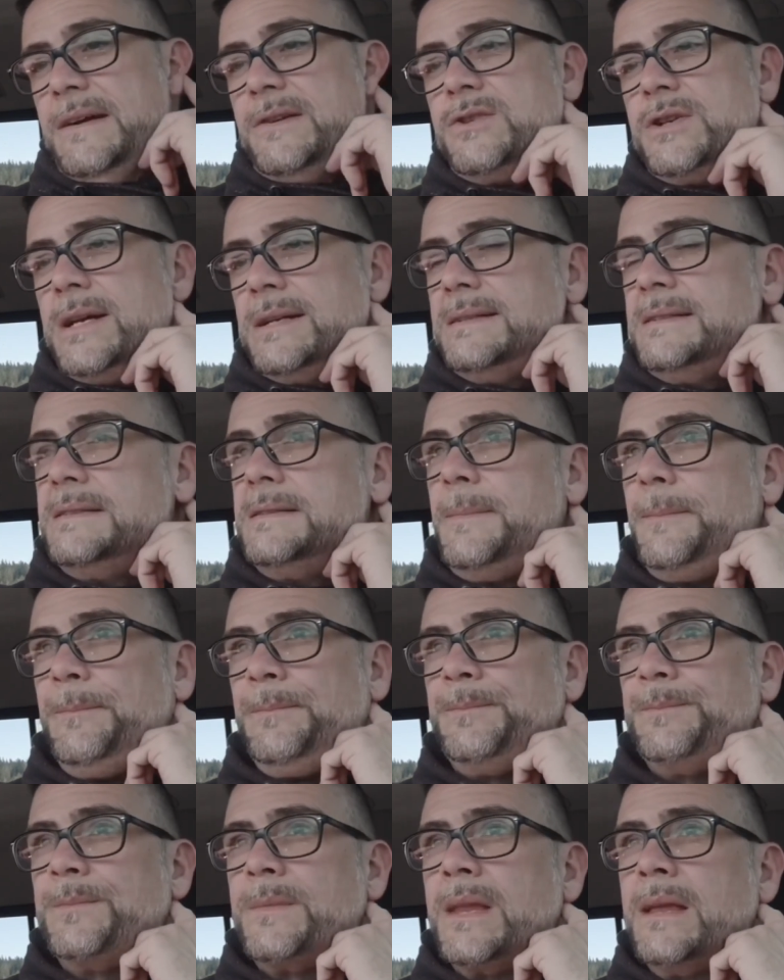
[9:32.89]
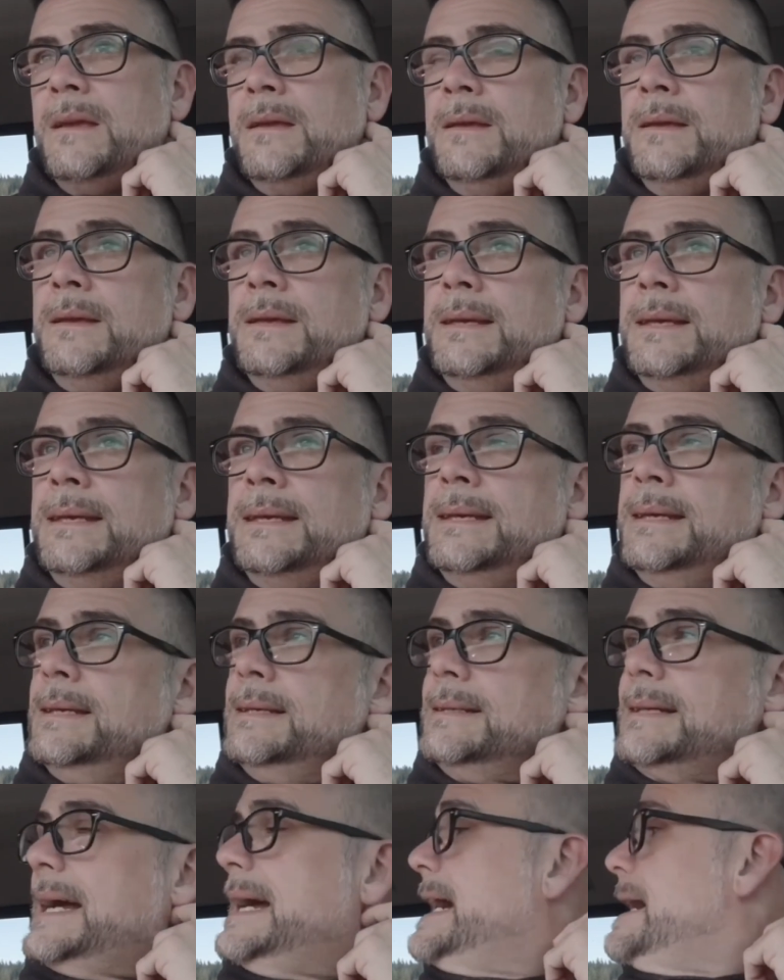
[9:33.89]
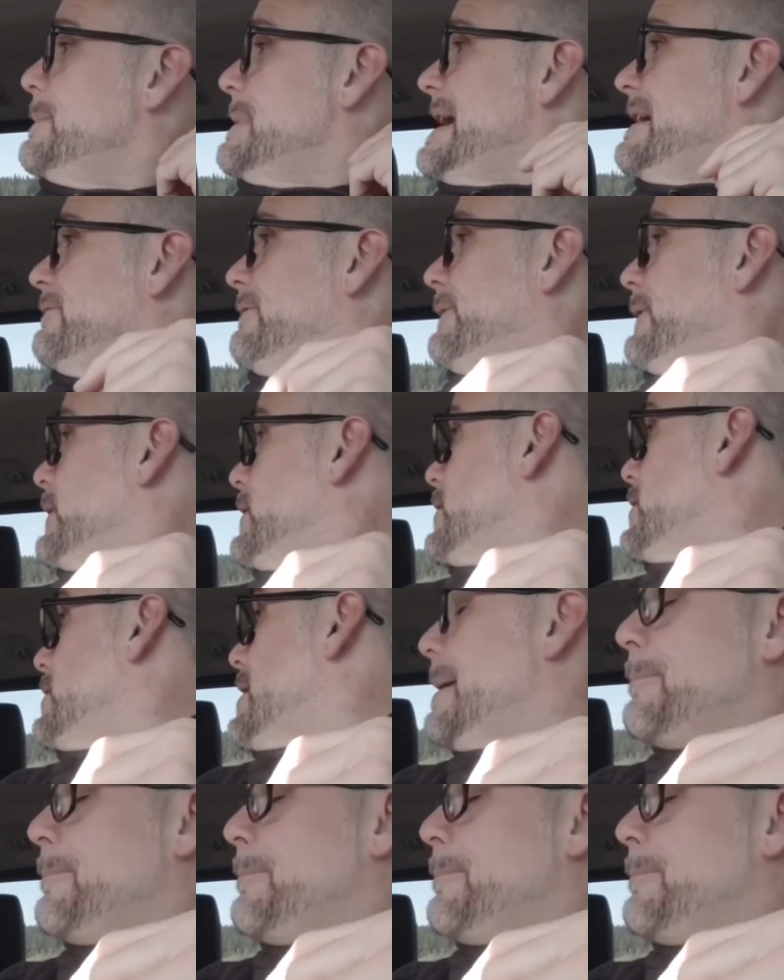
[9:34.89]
trucks. And for a